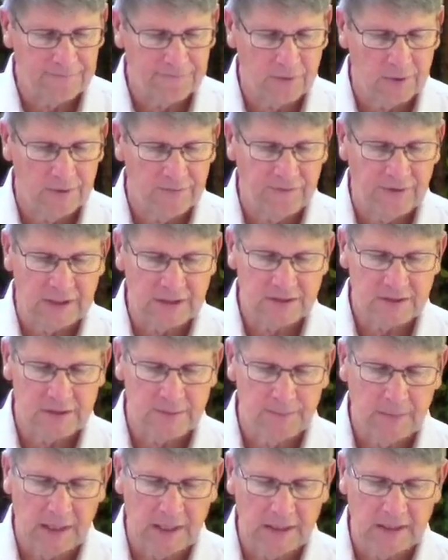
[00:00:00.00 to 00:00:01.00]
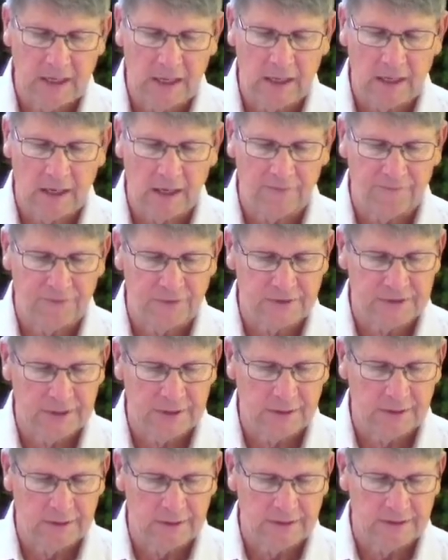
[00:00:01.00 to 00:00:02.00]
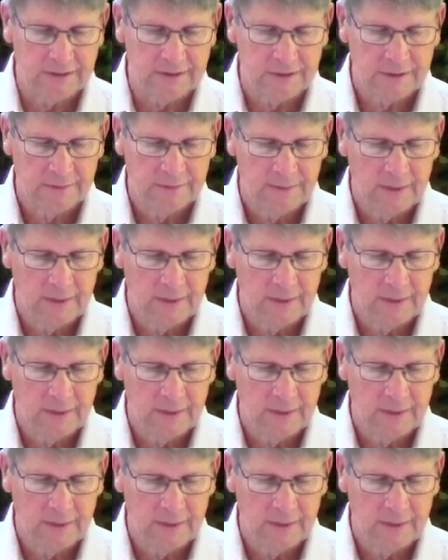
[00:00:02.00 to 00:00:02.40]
for events and maintaining our facilities,